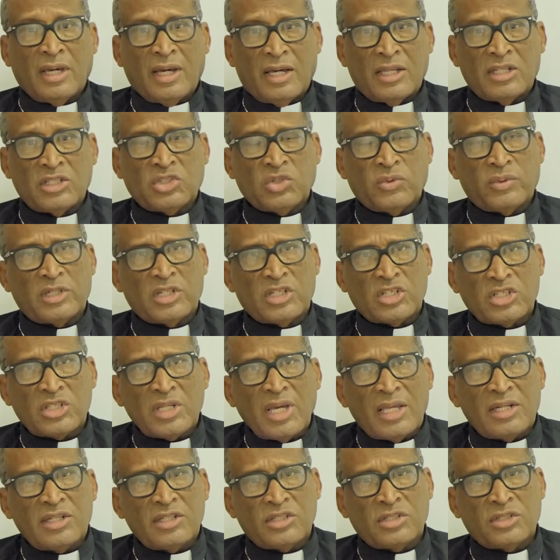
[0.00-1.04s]
and so in a
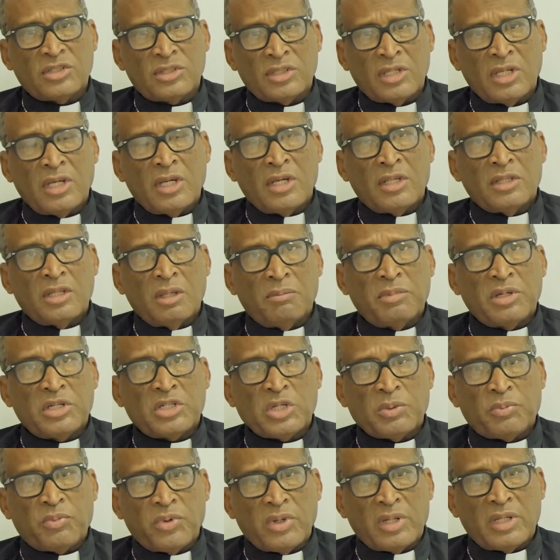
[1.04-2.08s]
sense, the
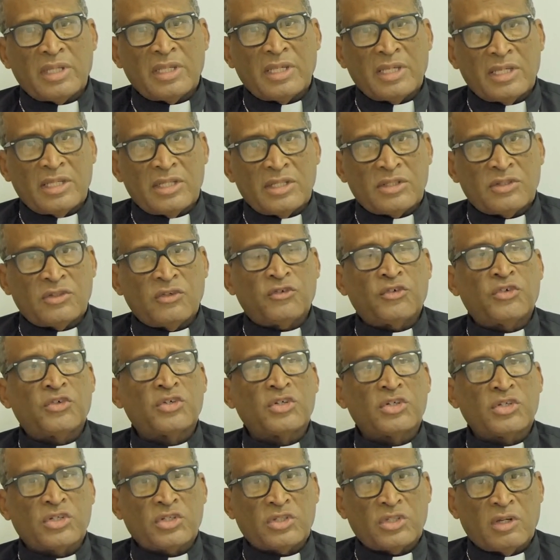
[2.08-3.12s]
bishop really is the
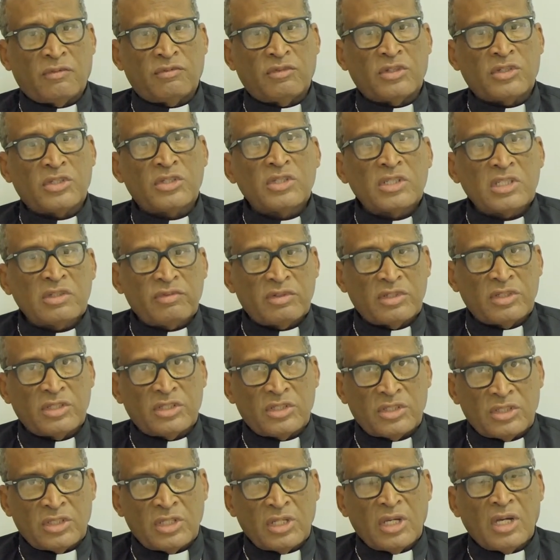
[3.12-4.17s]
first of the
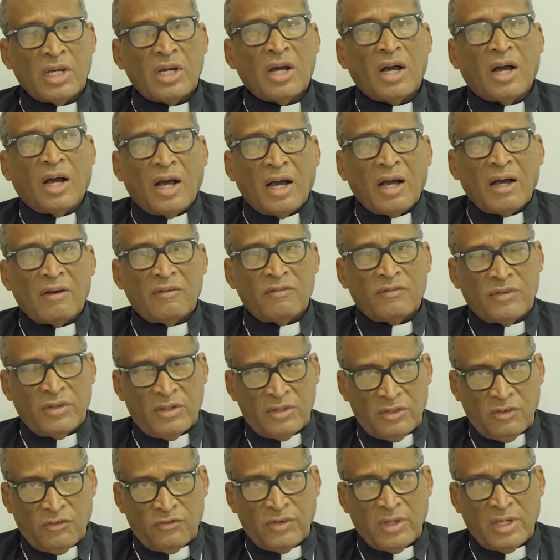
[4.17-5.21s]
servants
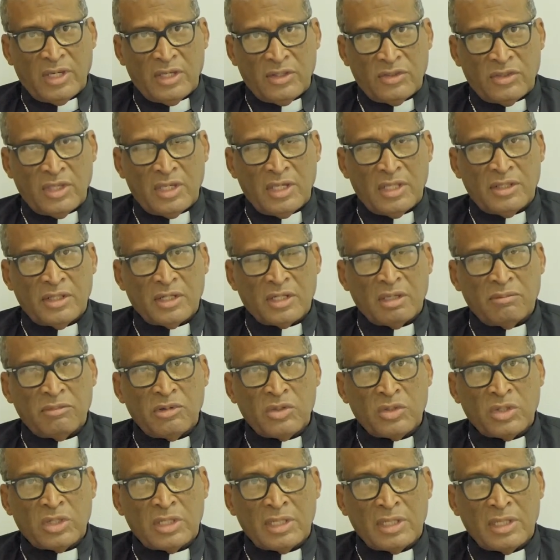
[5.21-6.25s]
of the faith in the
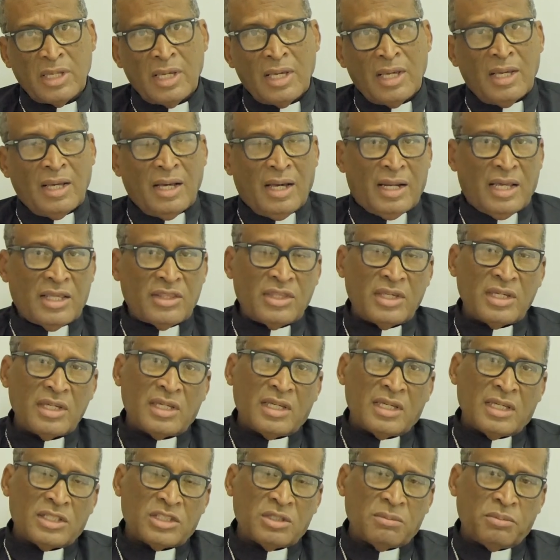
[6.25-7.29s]
community. And I
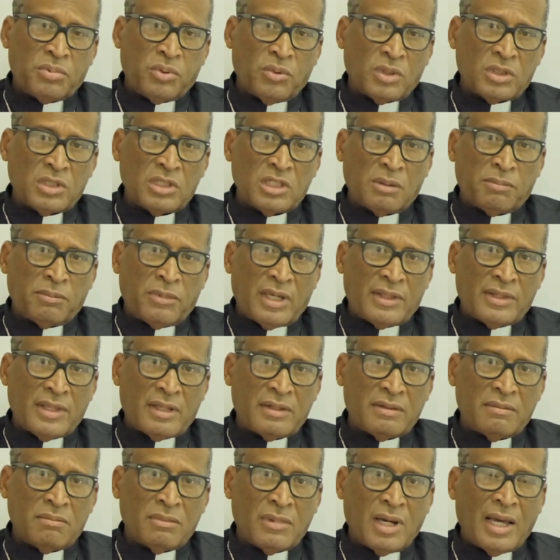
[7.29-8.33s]
think it's important to bear
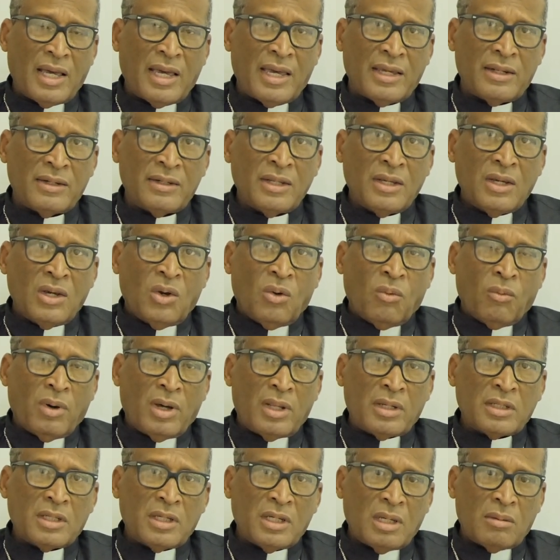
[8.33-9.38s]
that in mind.
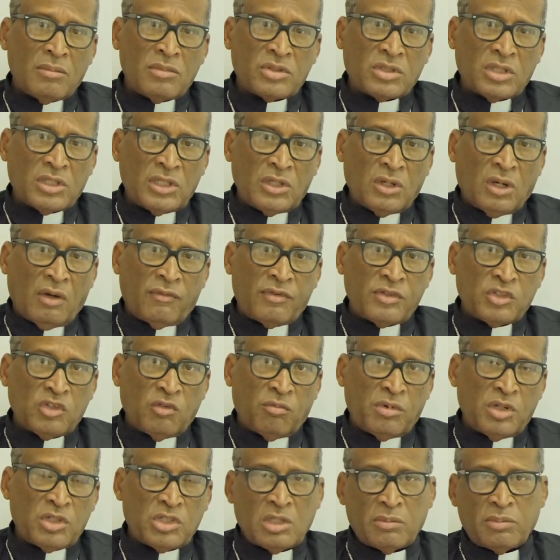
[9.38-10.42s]
One comes to the office
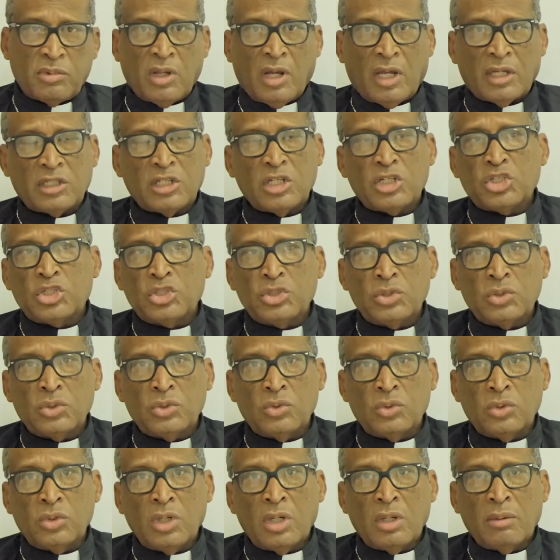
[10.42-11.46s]
of bishop not
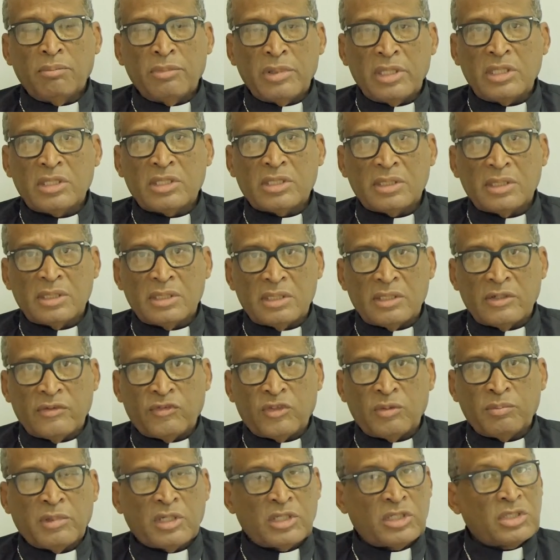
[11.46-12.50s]
to be
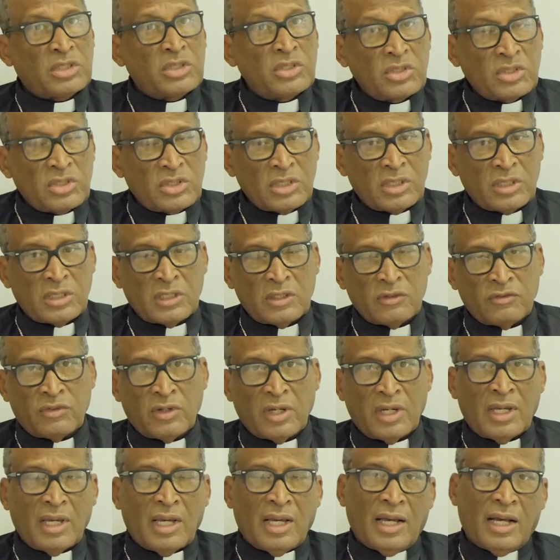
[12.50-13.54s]
served, but to serve,
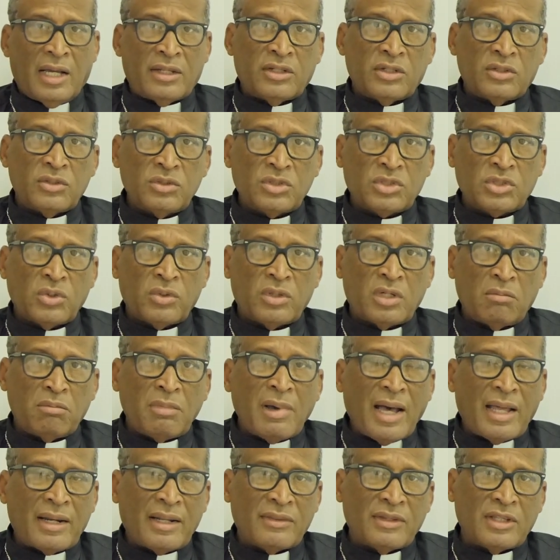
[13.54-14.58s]
and to do so in a
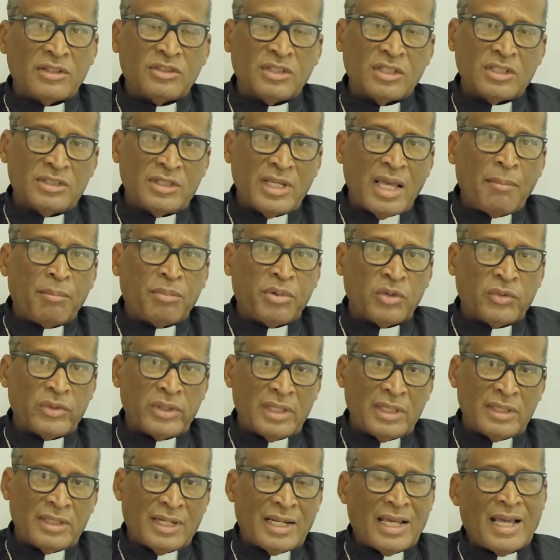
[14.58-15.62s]
manner that's
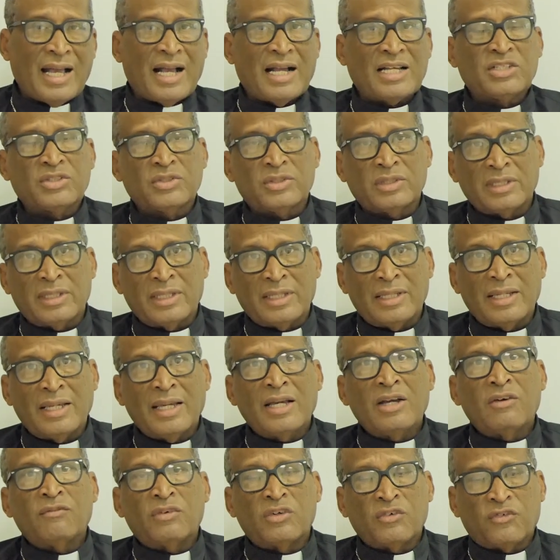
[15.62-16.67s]
exemplary, that actually
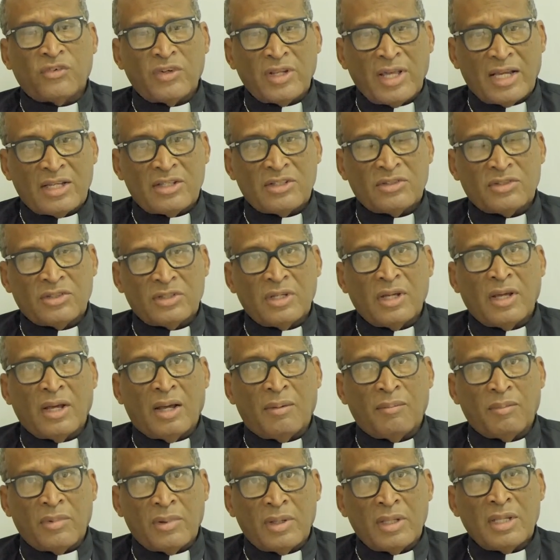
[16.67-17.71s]
reflects
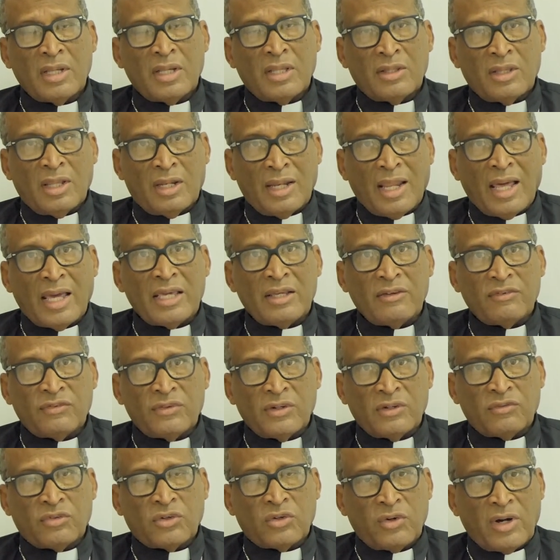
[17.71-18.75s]
the life
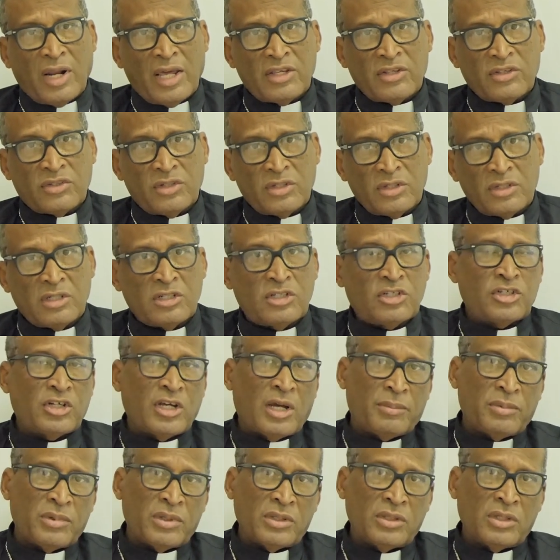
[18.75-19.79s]
of Christ the Good
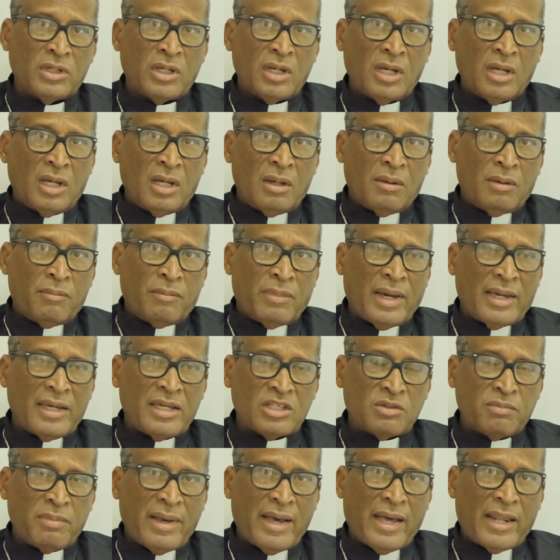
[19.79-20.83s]
Shepherd by
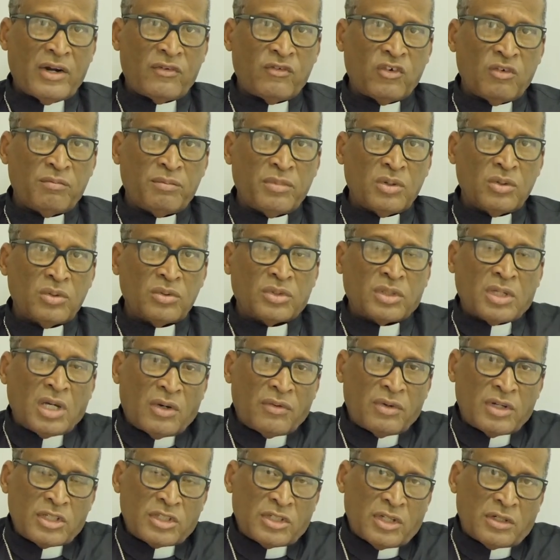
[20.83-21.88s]
his manner of both
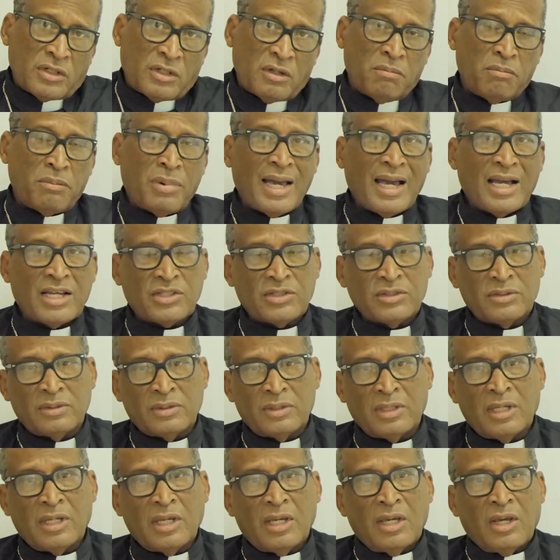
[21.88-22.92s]
courage and
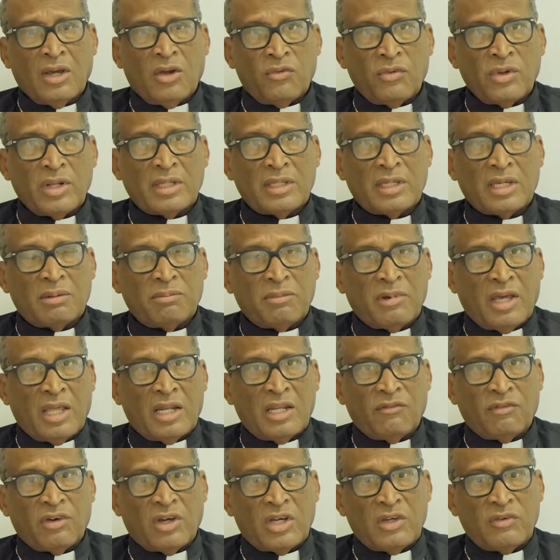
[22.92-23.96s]
compassion. Really,
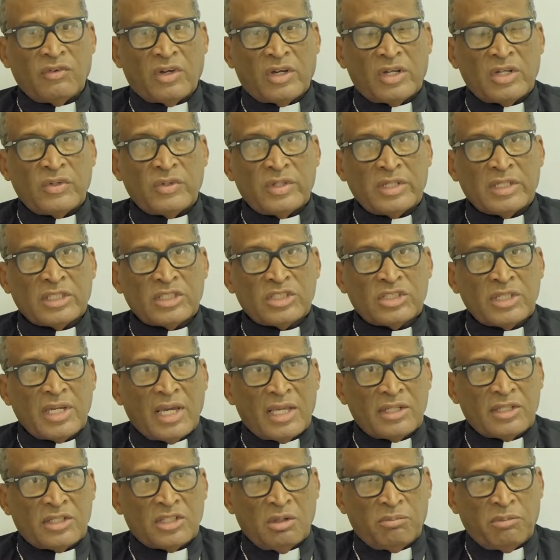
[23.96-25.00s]
in a very, very real
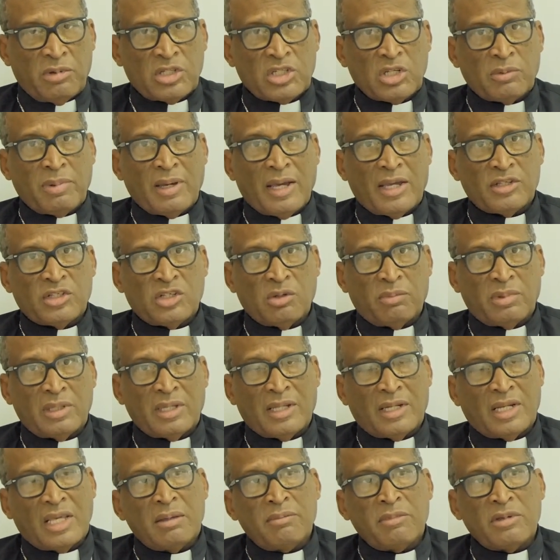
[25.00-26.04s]
sense, the bishop has to be
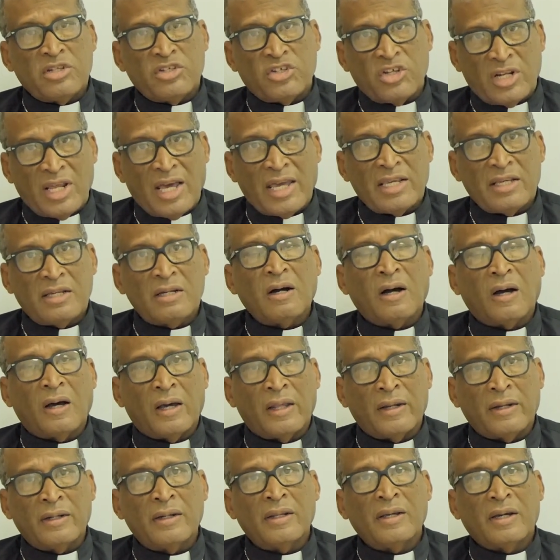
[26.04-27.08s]
an image, an
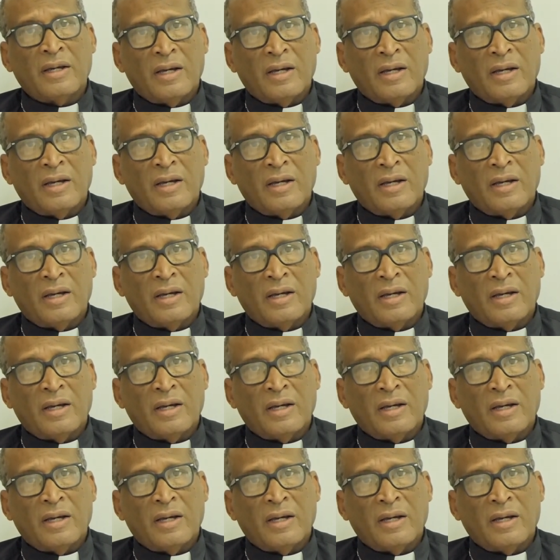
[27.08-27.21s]
icon